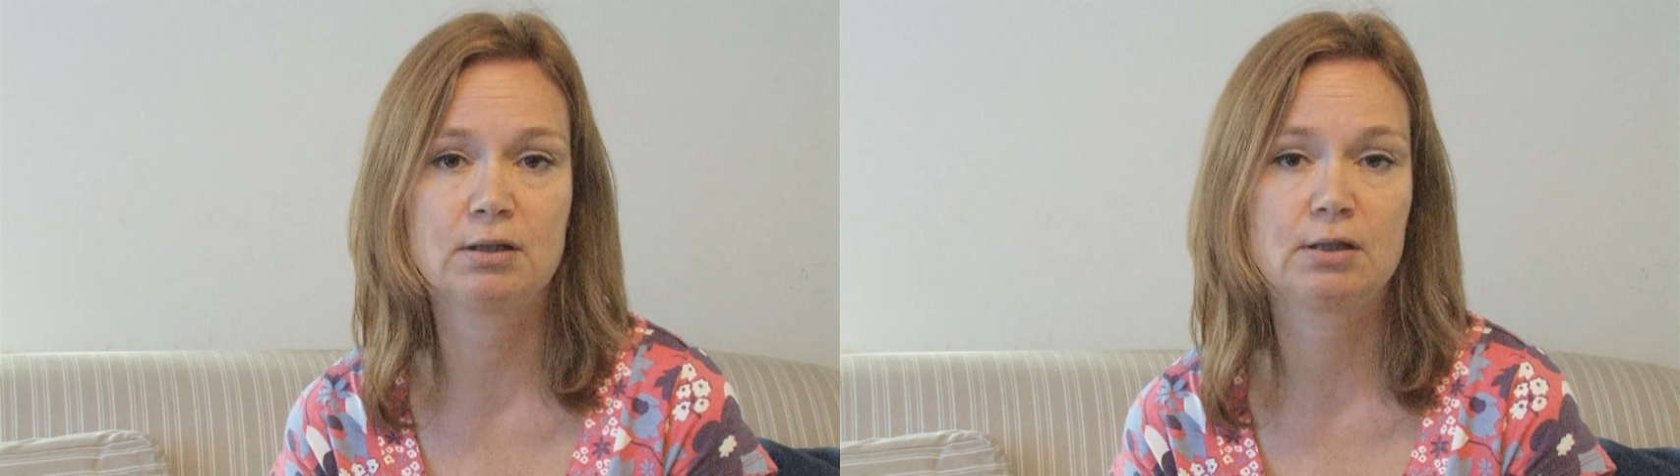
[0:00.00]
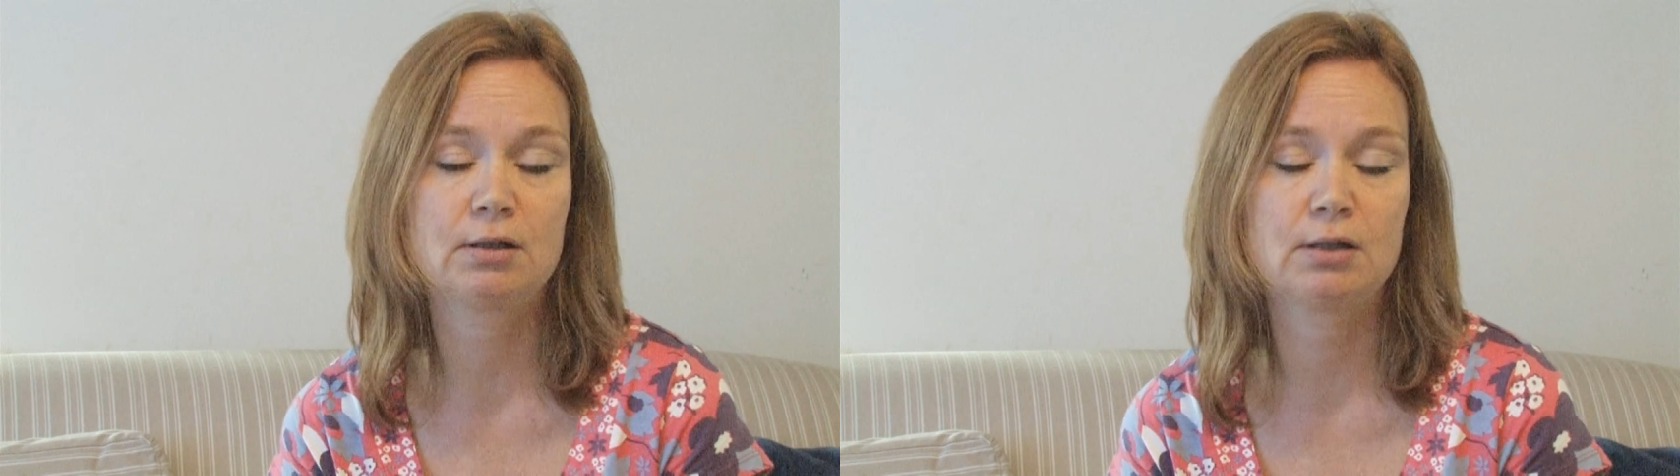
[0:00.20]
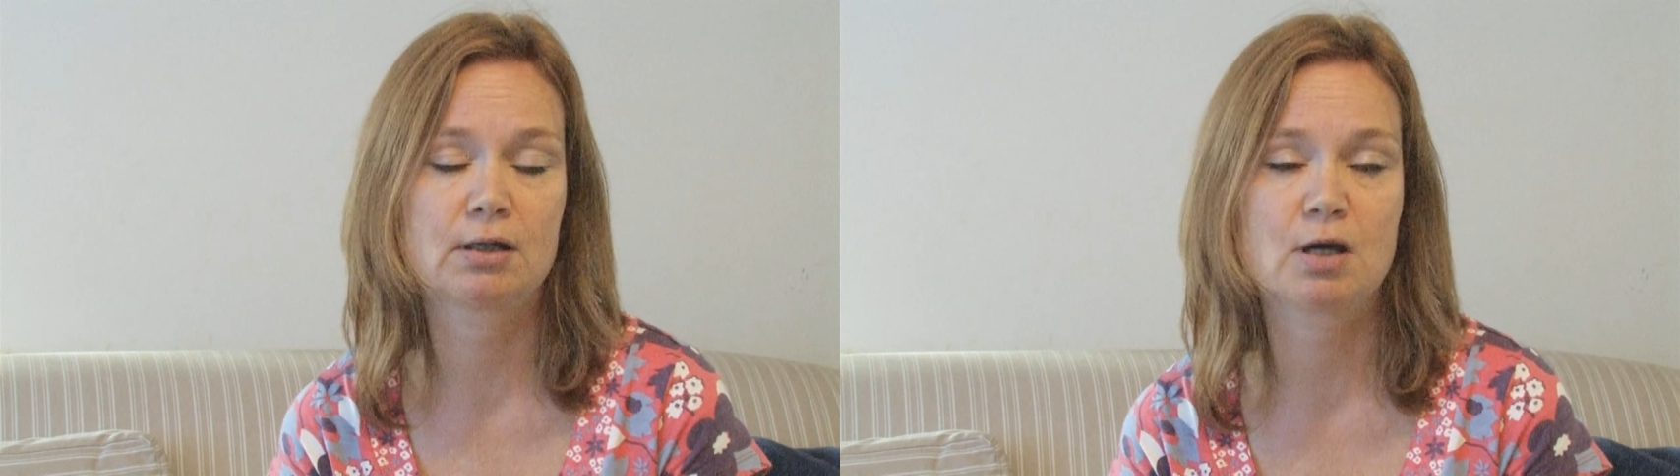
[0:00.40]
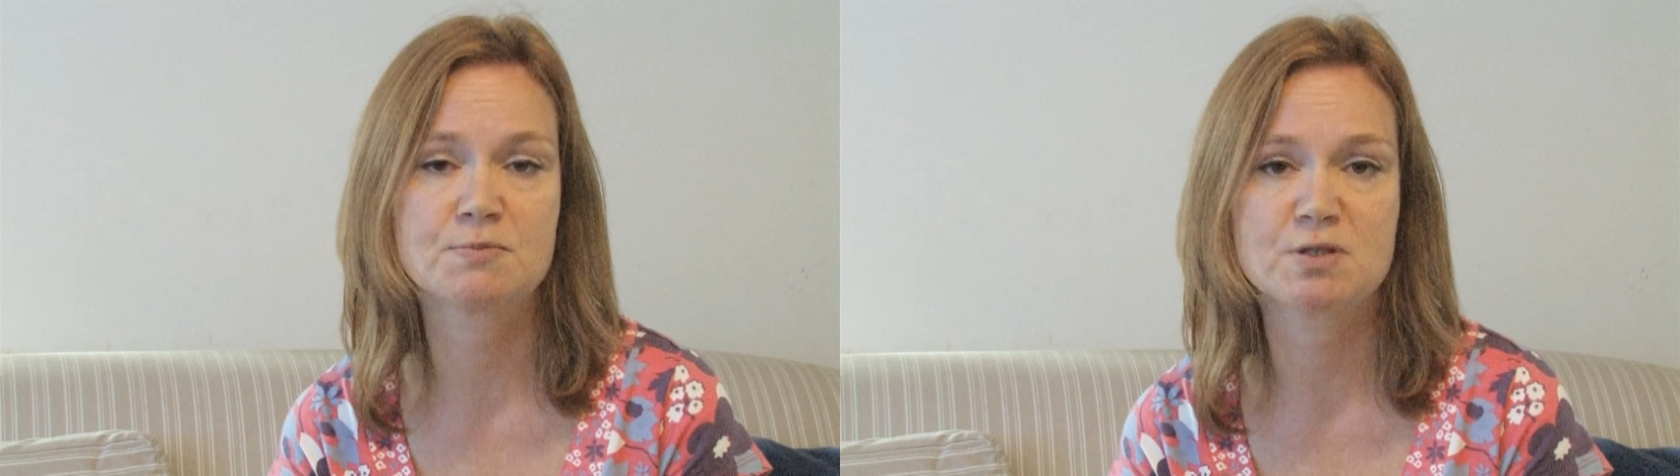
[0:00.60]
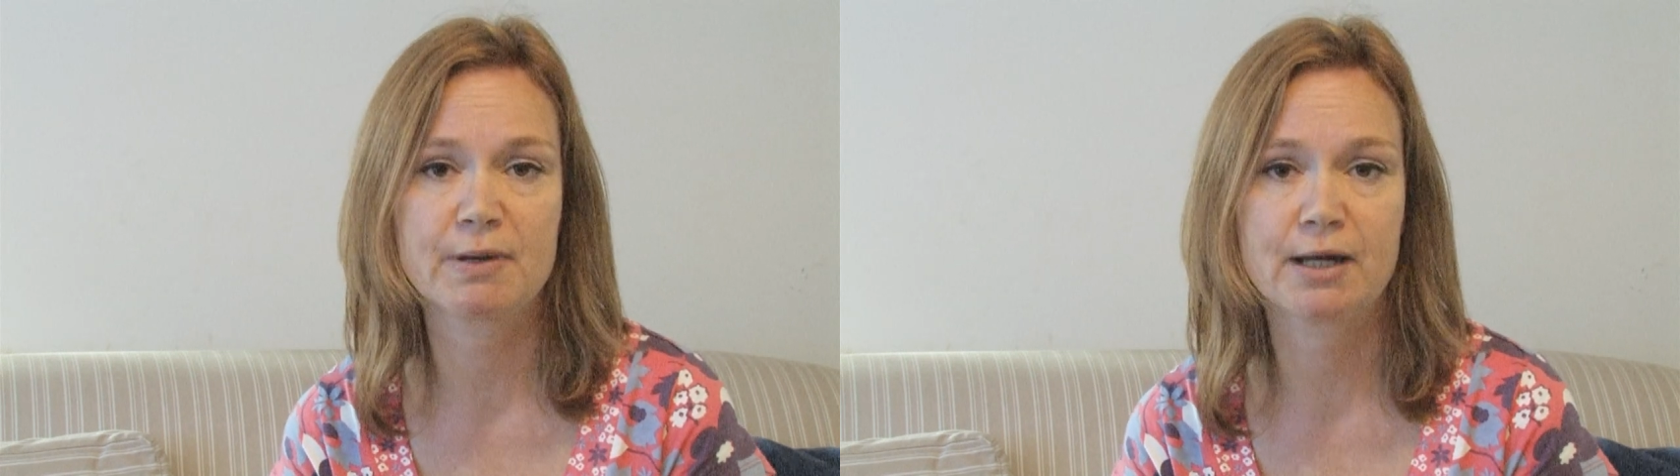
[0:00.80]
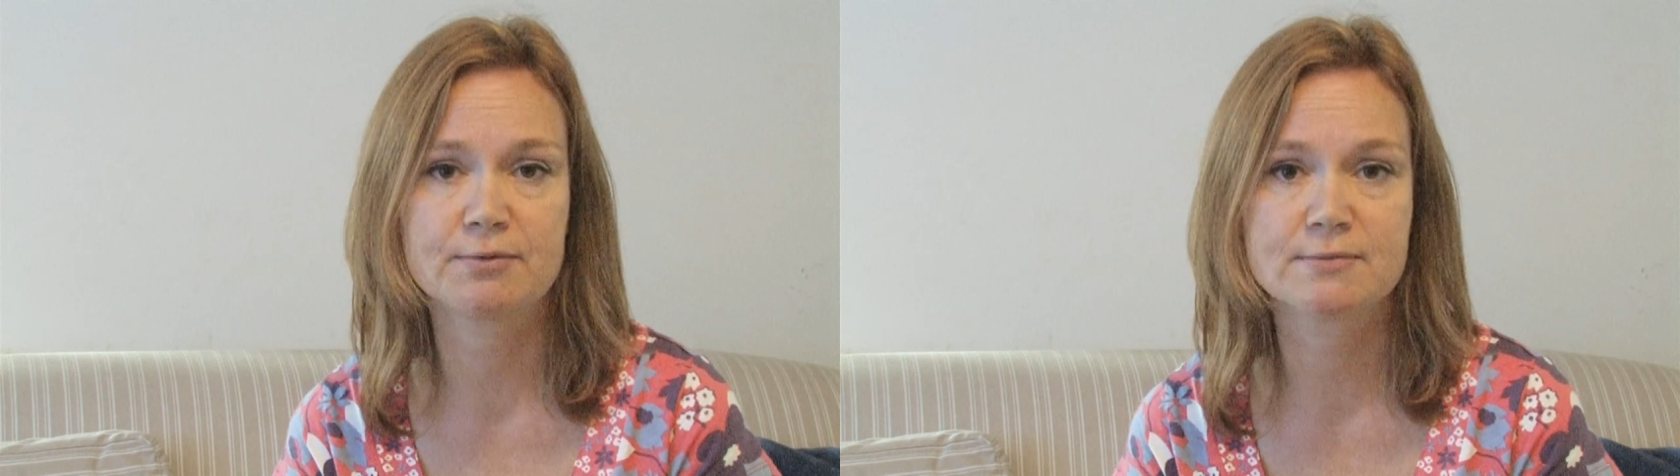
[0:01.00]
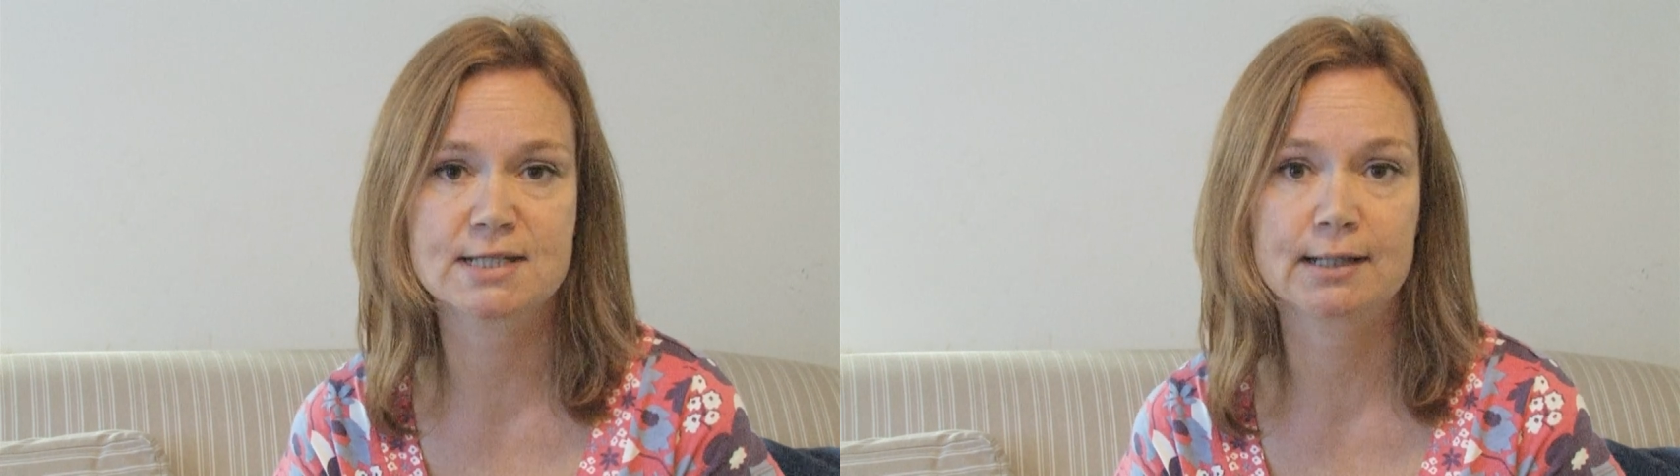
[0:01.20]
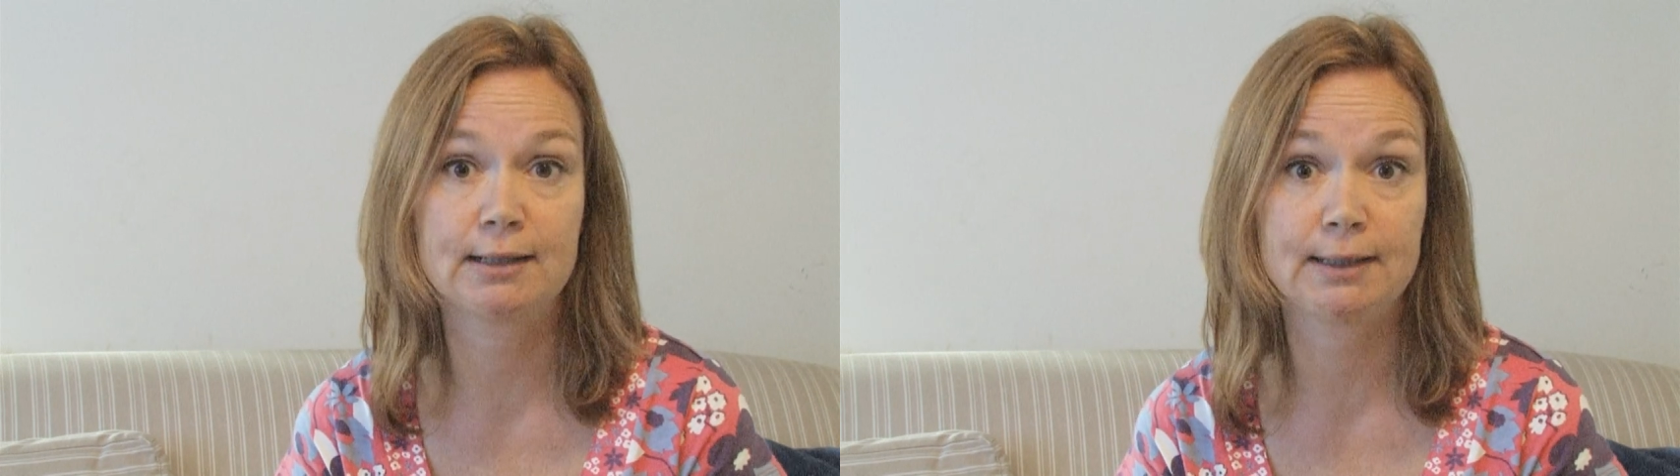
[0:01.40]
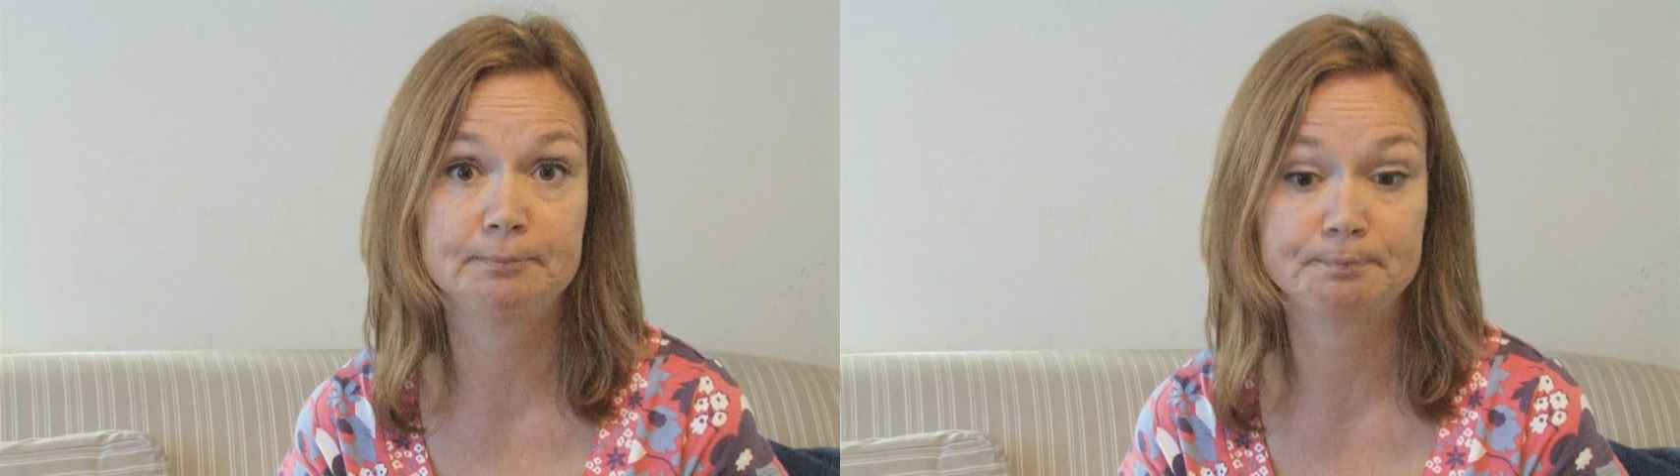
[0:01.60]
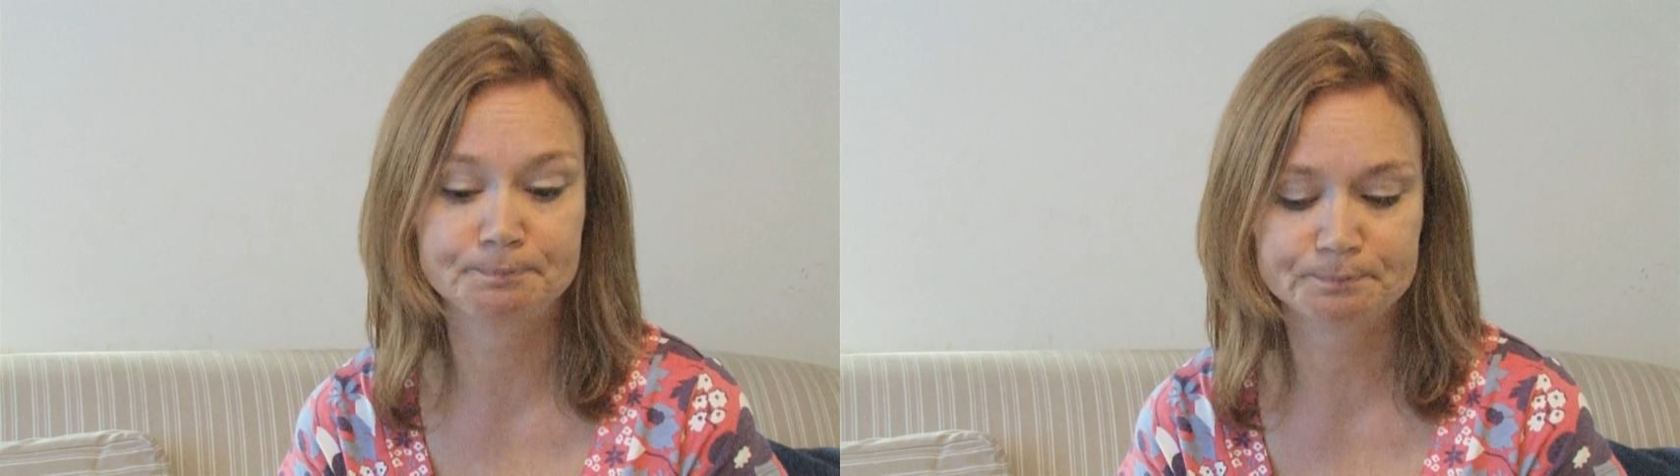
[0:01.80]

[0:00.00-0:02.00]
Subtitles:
it comes about, sadly.